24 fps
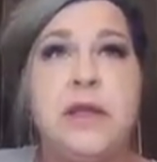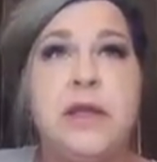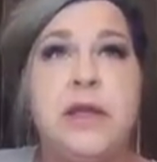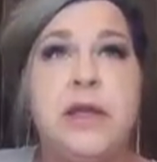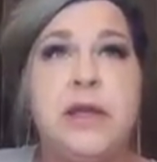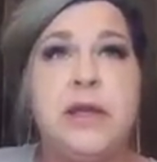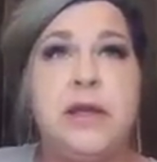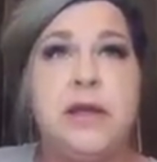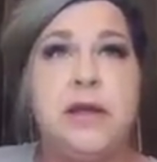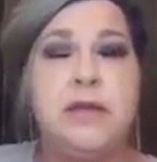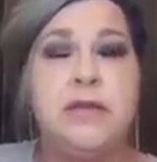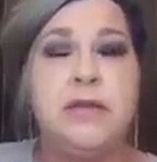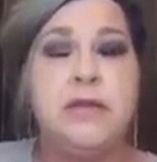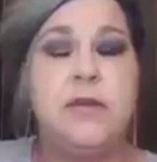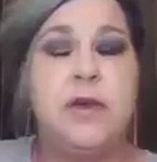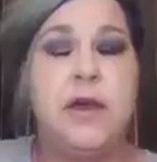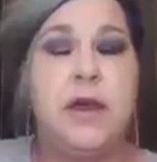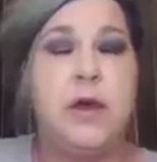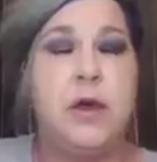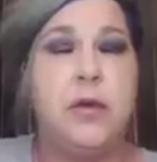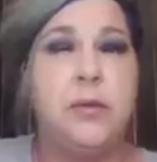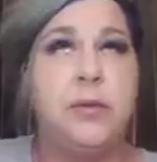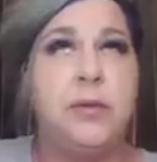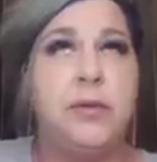it is to
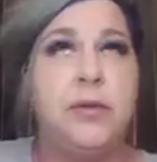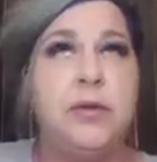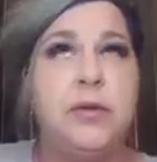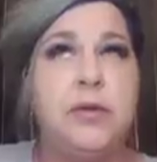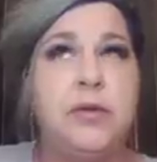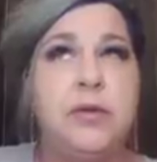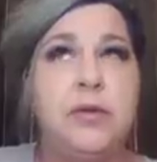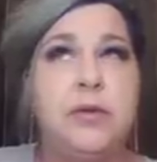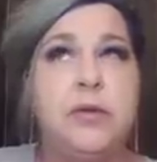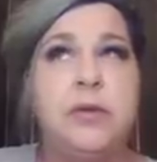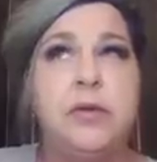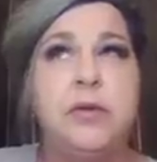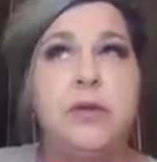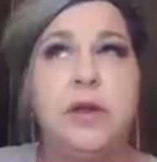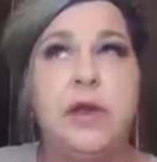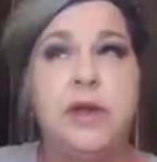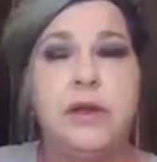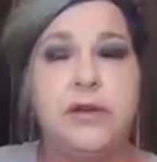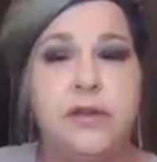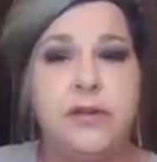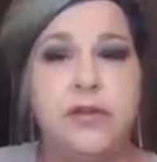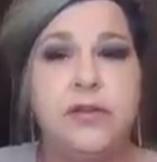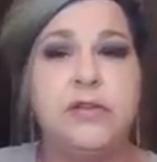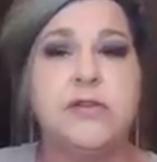help
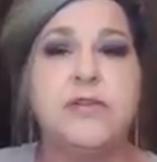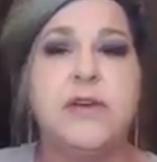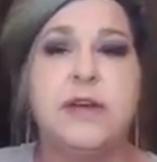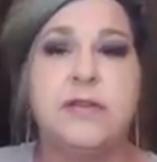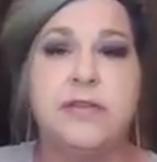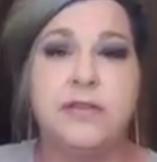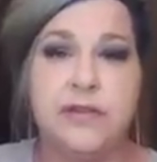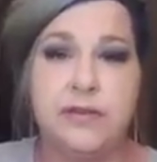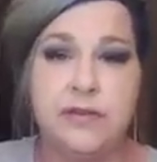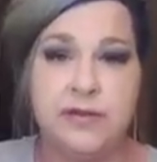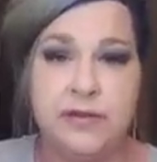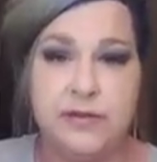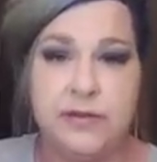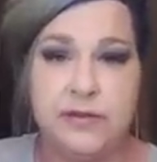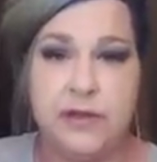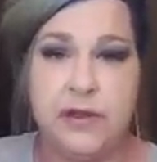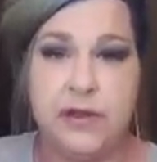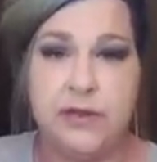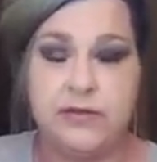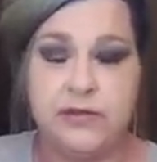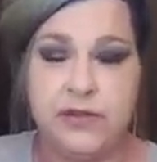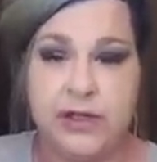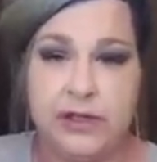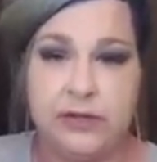adult survivors
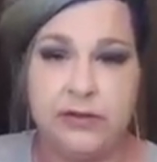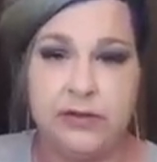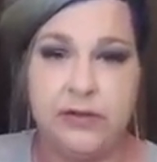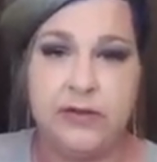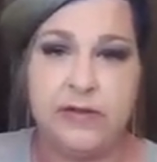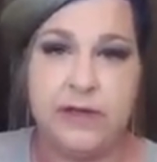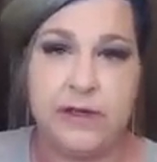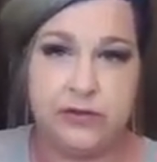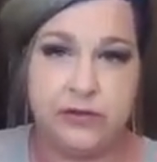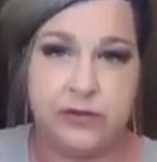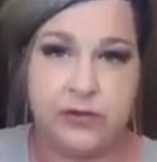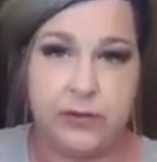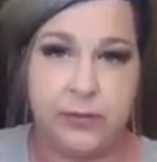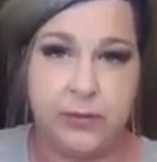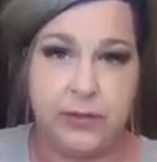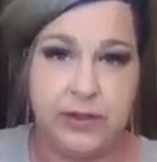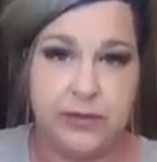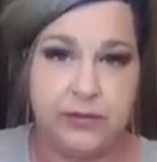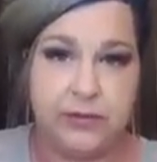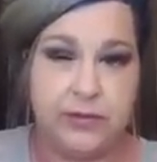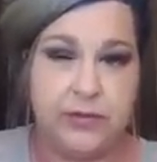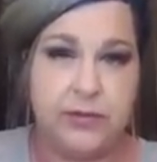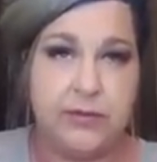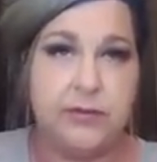of childhood sexual
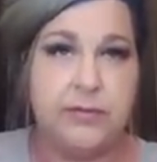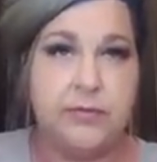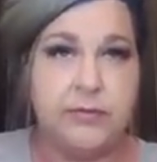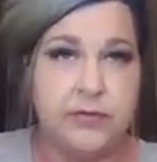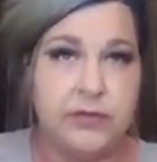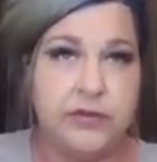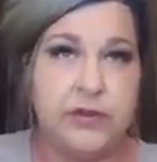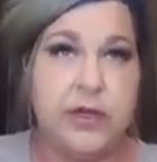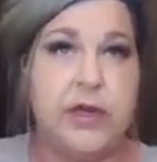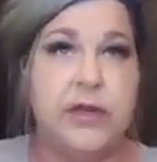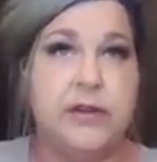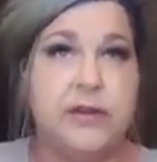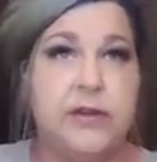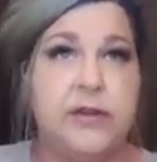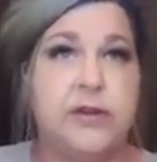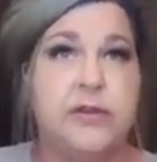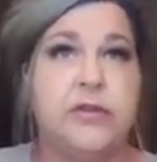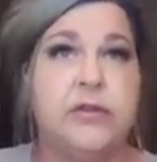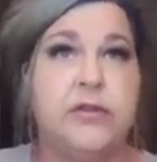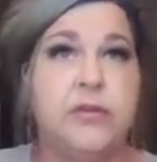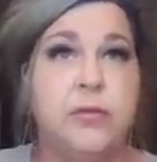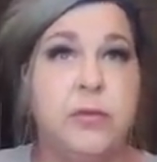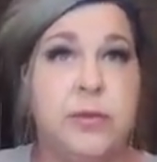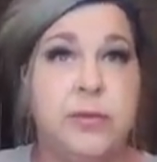abuse.
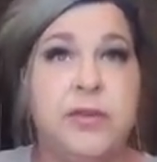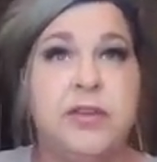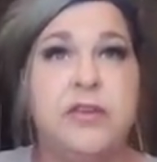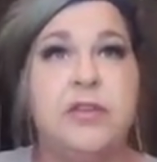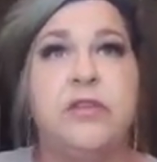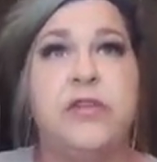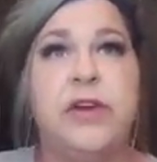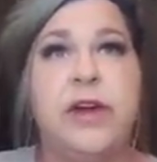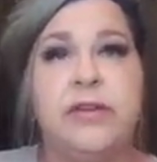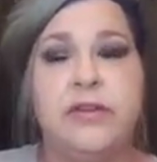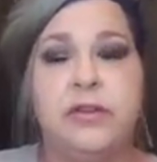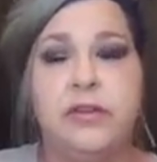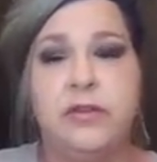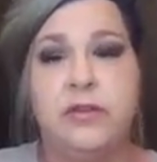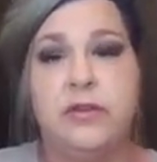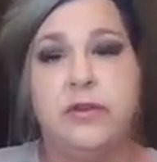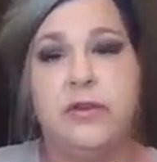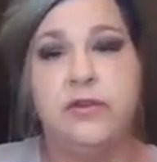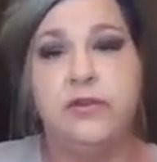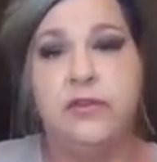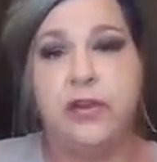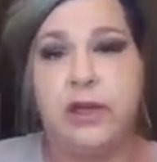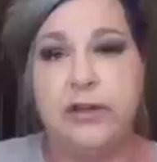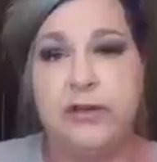Adult women survivors
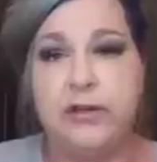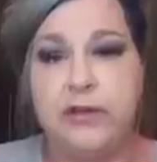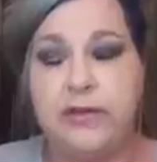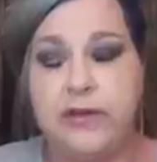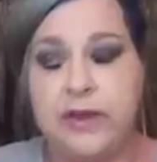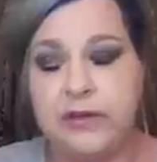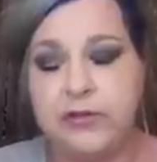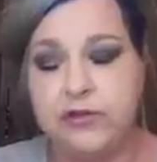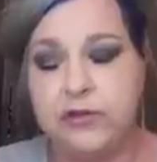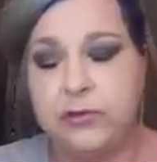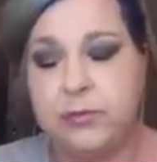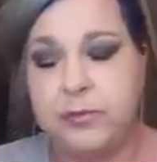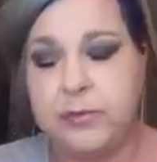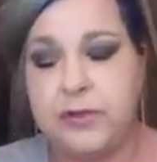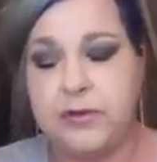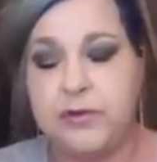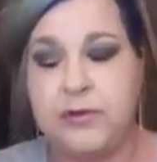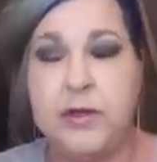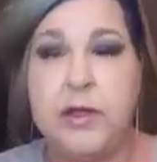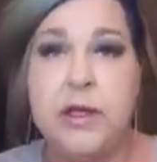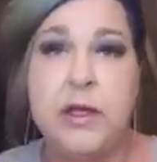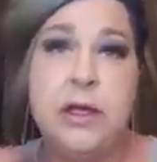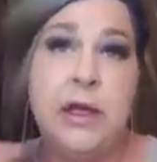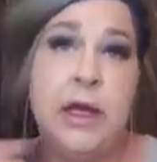of childhood sexual
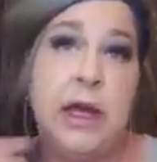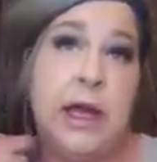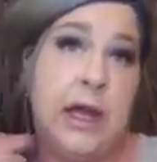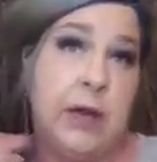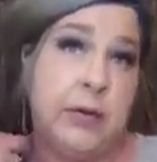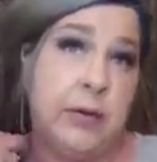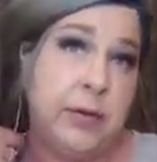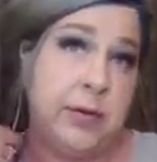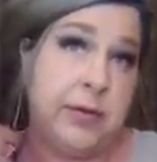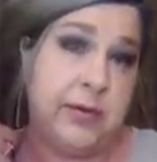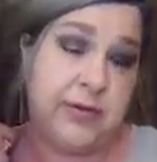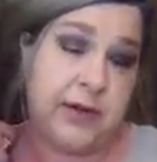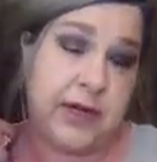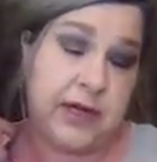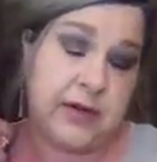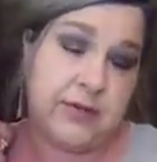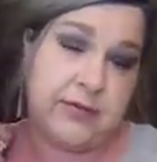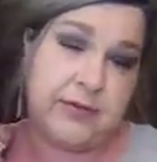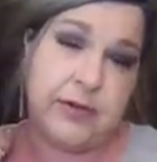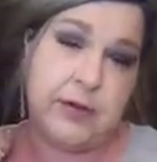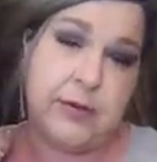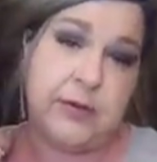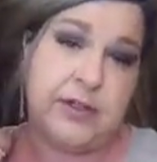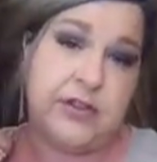abuse. And we provide a
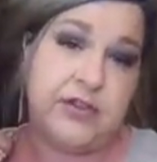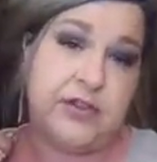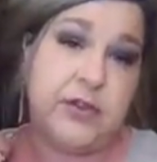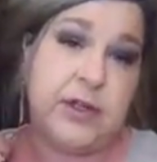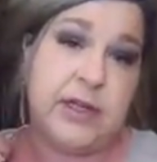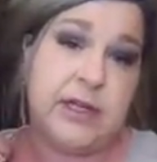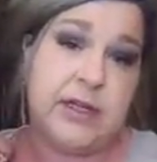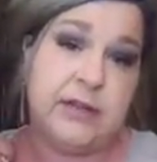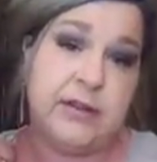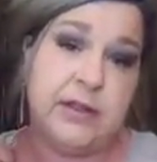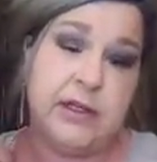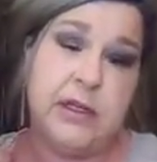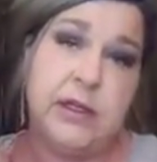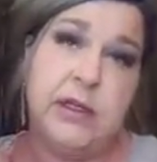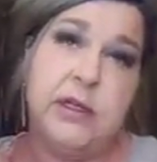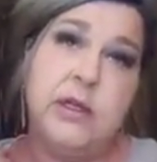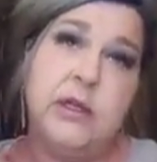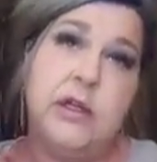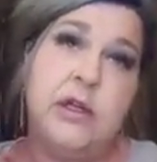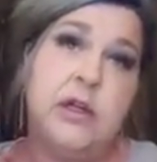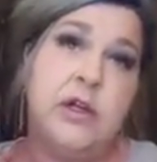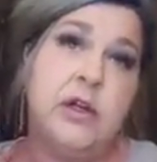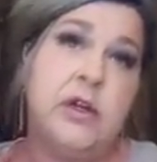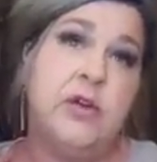free retreat
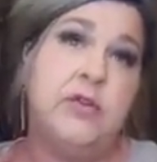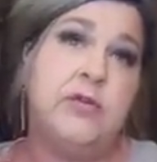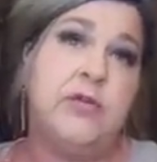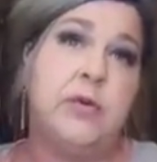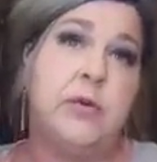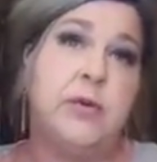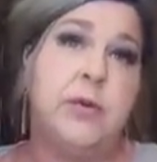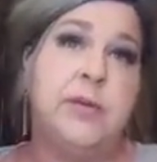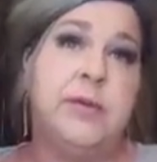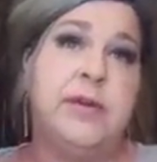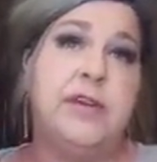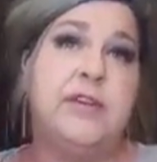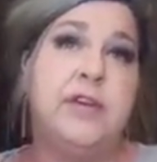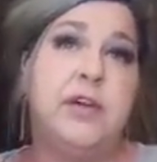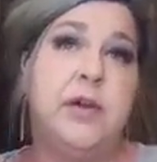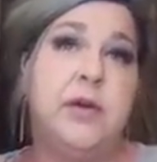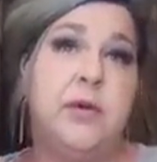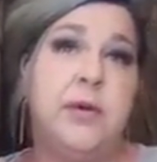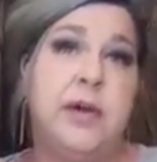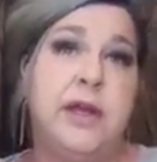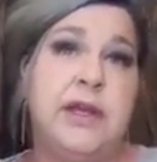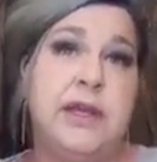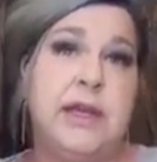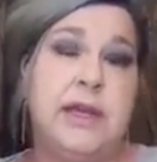for women to
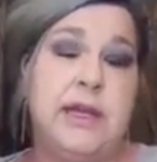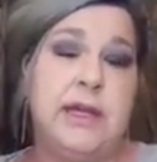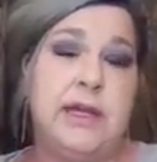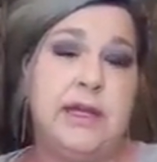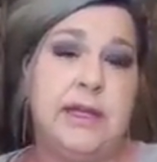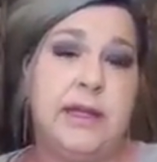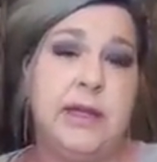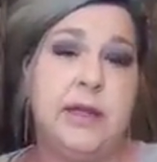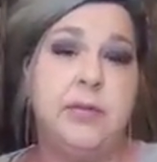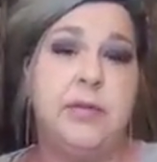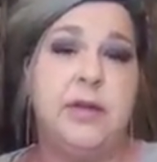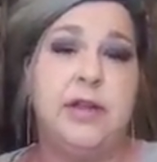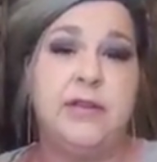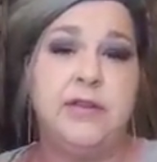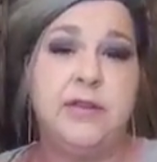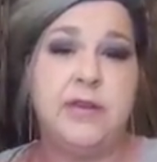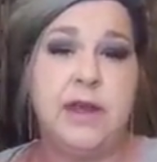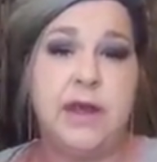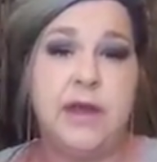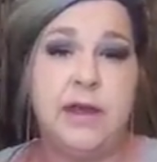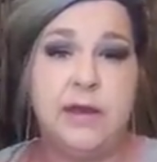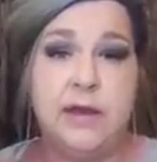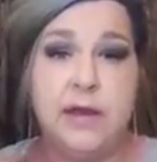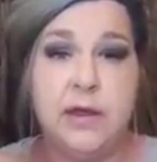go and get healing, plus
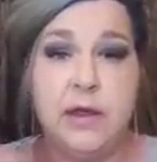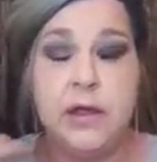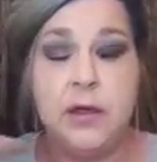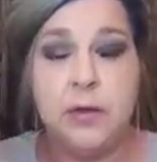they